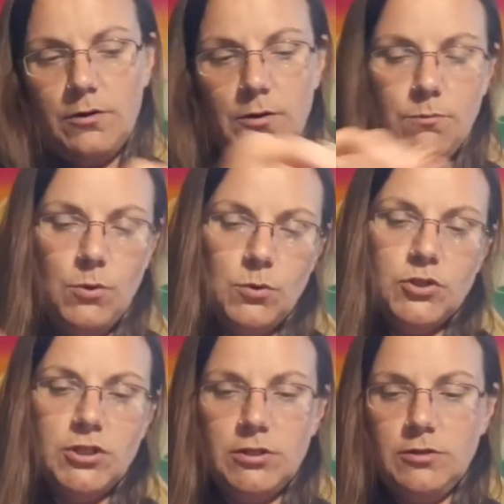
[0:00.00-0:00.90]

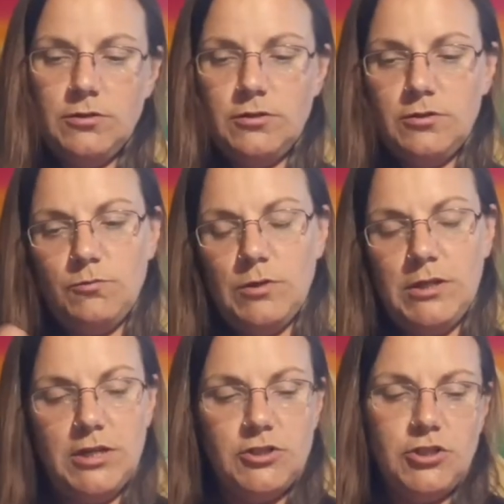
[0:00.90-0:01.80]
emotions,
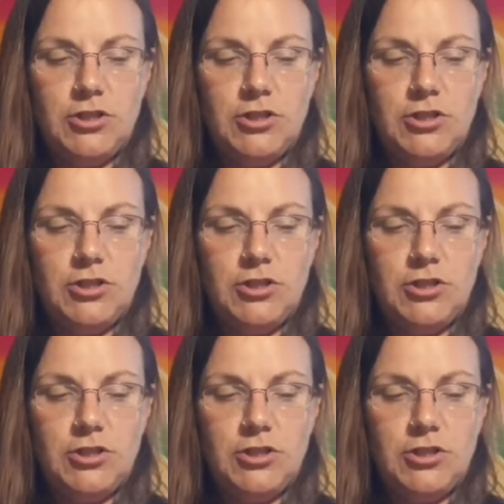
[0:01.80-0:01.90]
relationship